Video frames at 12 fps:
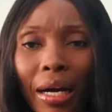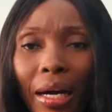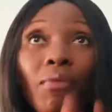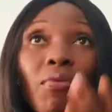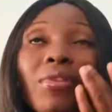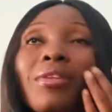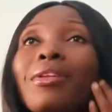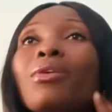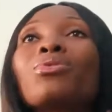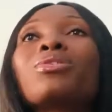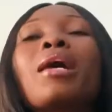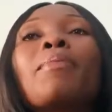Everything that
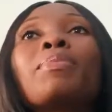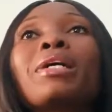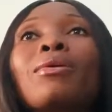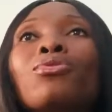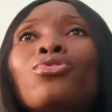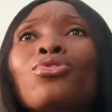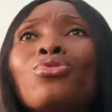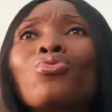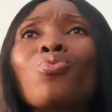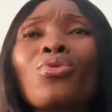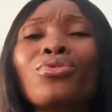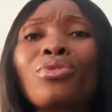was happening, I was just
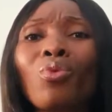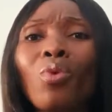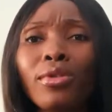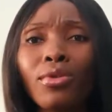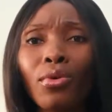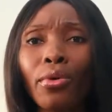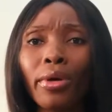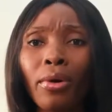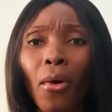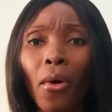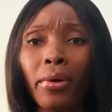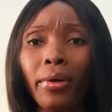wondering, what's going
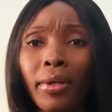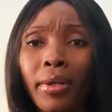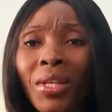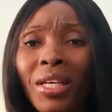on?